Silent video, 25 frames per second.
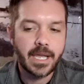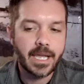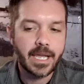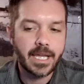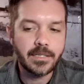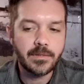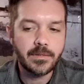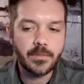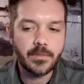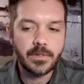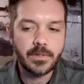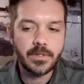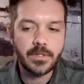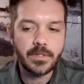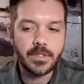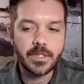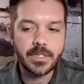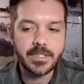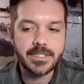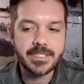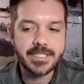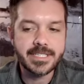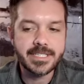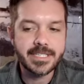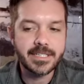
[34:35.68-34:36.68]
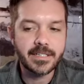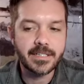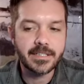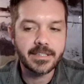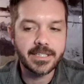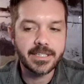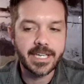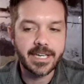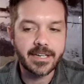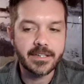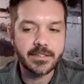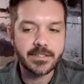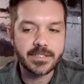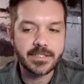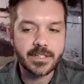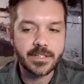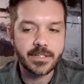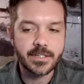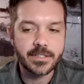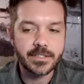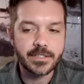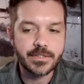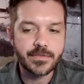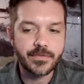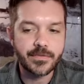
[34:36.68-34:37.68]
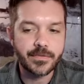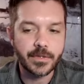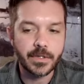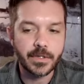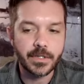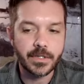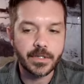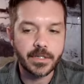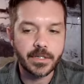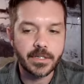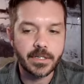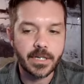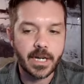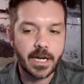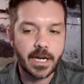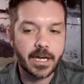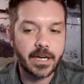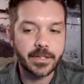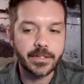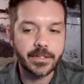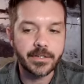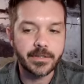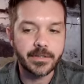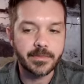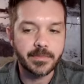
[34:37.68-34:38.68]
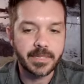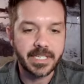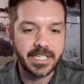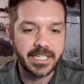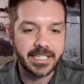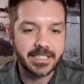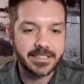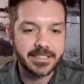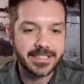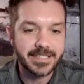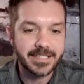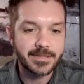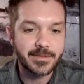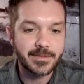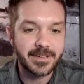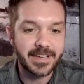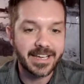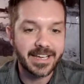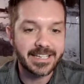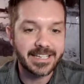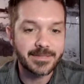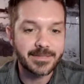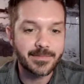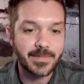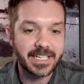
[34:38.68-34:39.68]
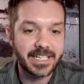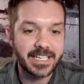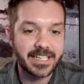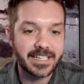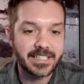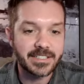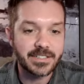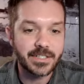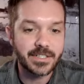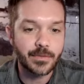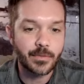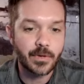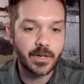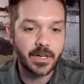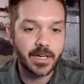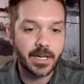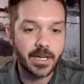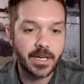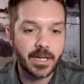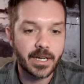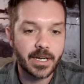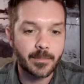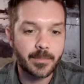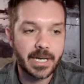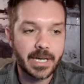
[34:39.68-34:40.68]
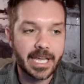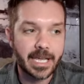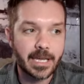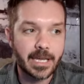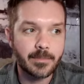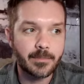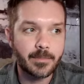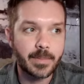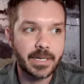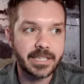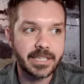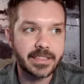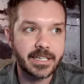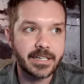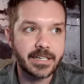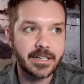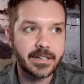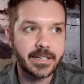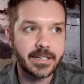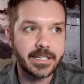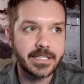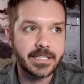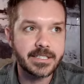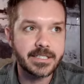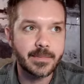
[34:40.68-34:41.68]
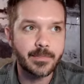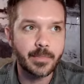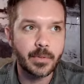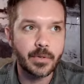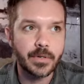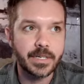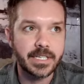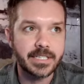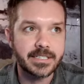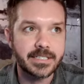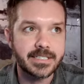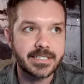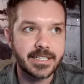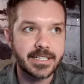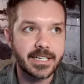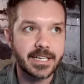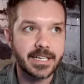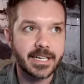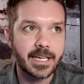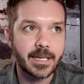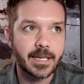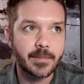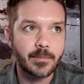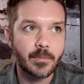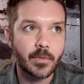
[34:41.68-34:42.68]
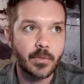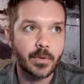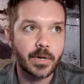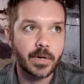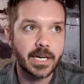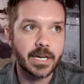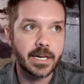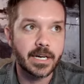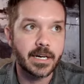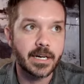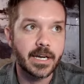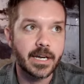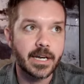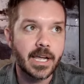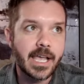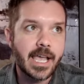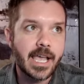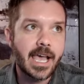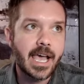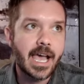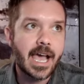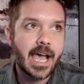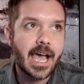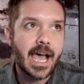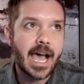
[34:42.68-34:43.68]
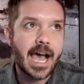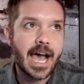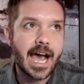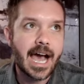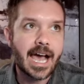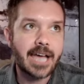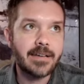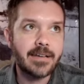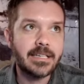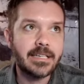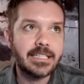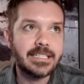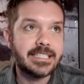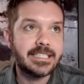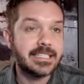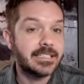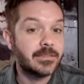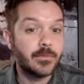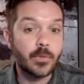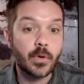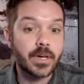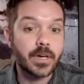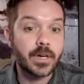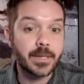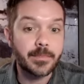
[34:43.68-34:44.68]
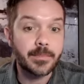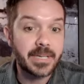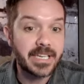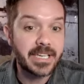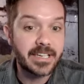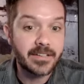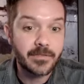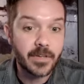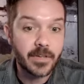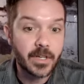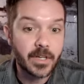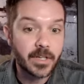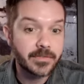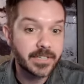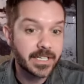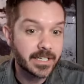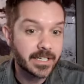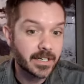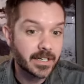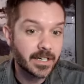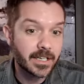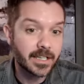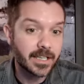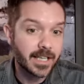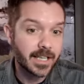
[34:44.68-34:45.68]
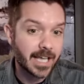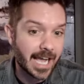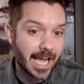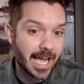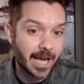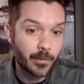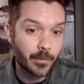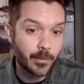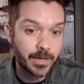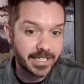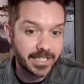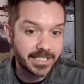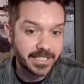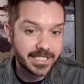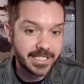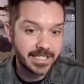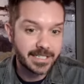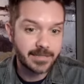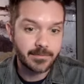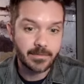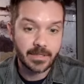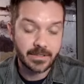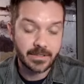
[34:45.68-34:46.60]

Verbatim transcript: And you can sit on the outskirts for a hundred meetings, as as many as you want. But but there is a point in time where I didn't want to be involved at all. I wanted to.